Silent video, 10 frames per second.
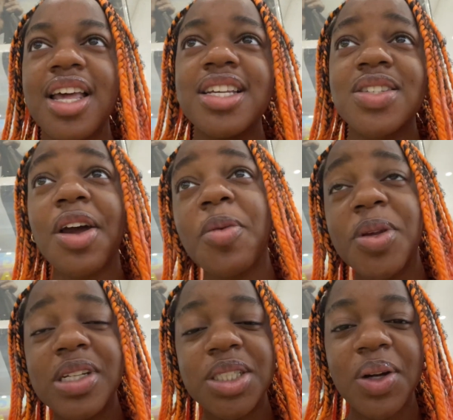So I hope
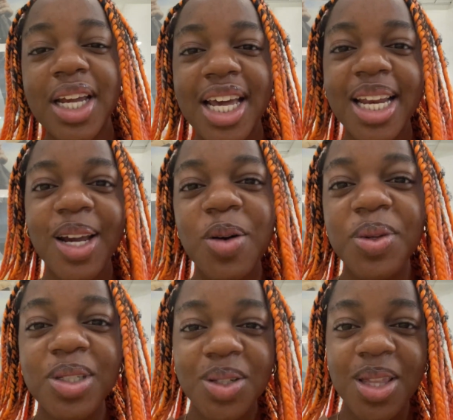you enjoy it and I
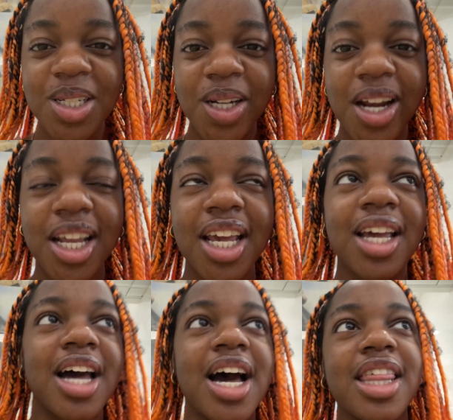hope you enjoy the
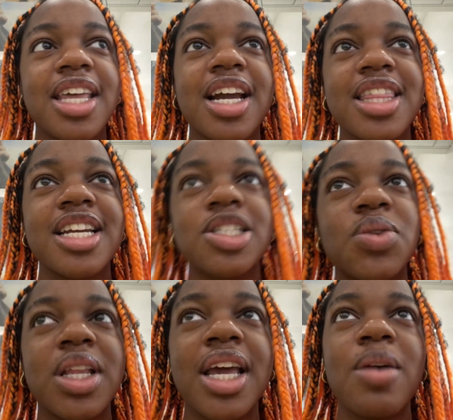journey. I think that
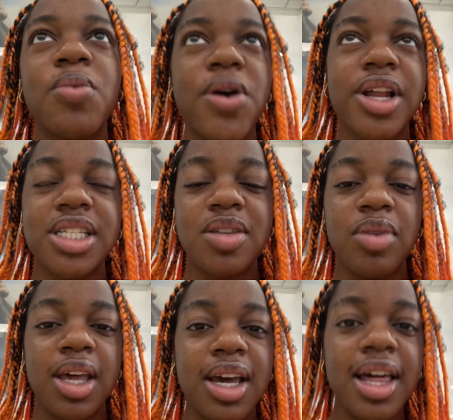it's really important to
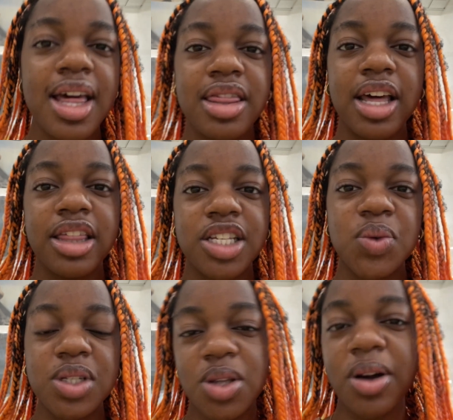me that
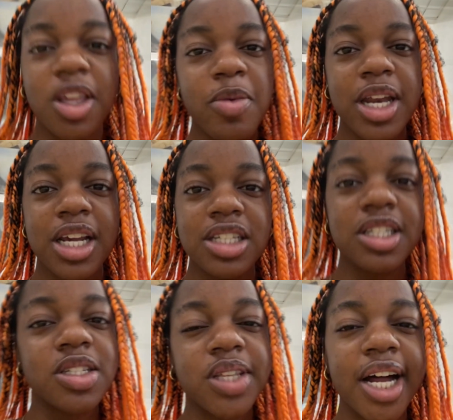this was documented
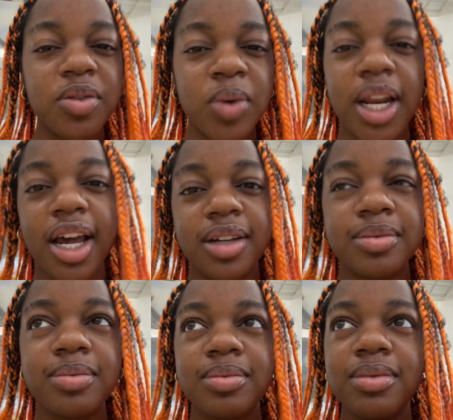just so that when I
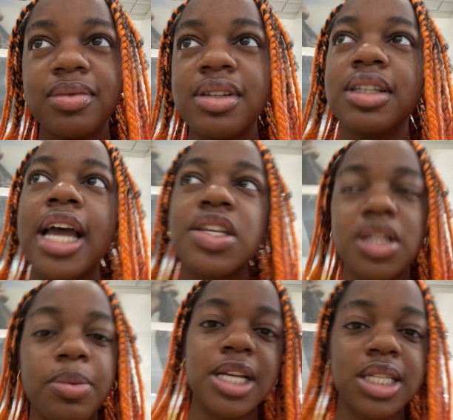get
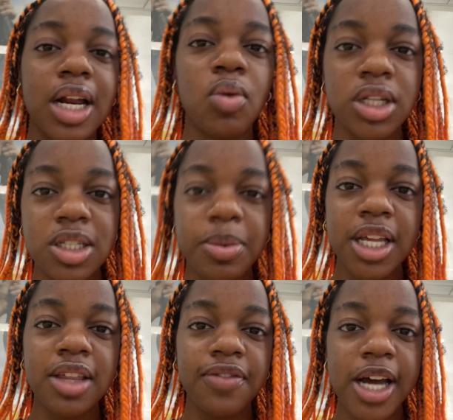to the place that I want to be
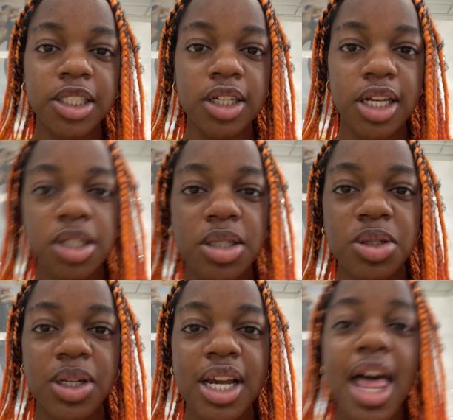in the fashion
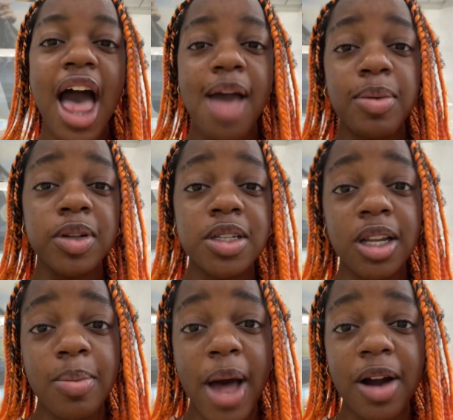industry, I'm able to
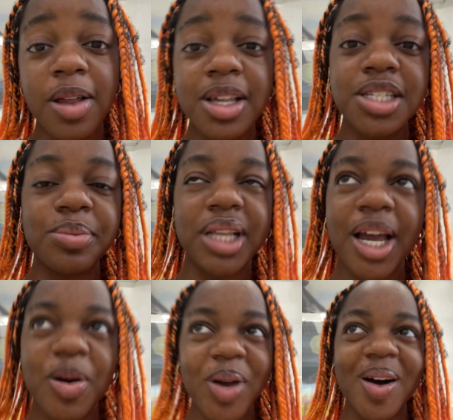look back on this and be
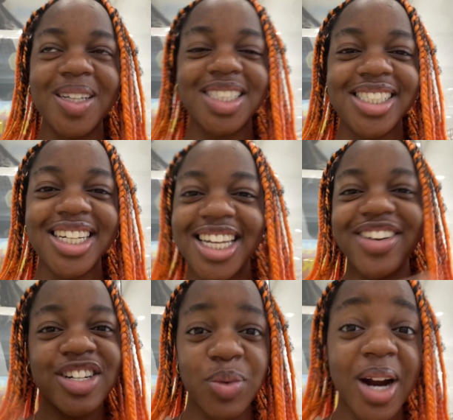like, oh my gosh,
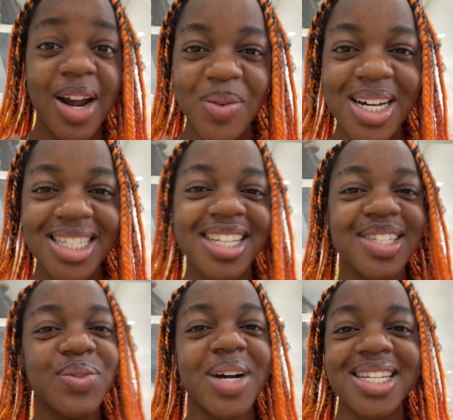here is where I was, this is where I